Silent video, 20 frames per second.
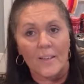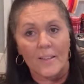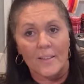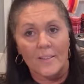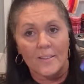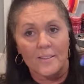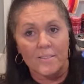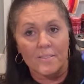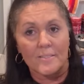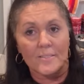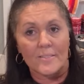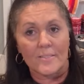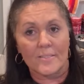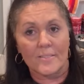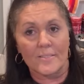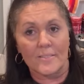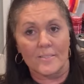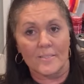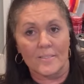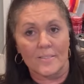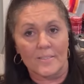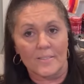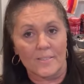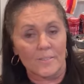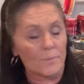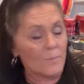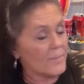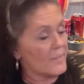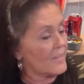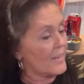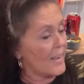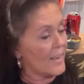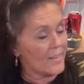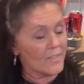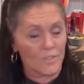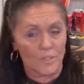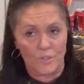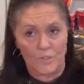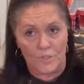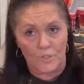this was an
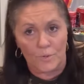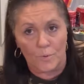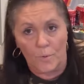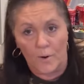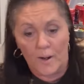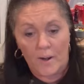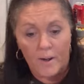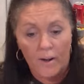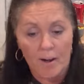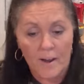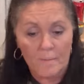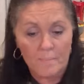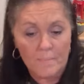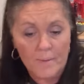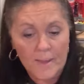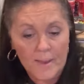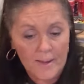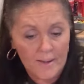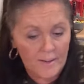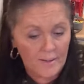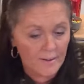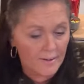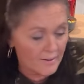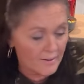extra square I made.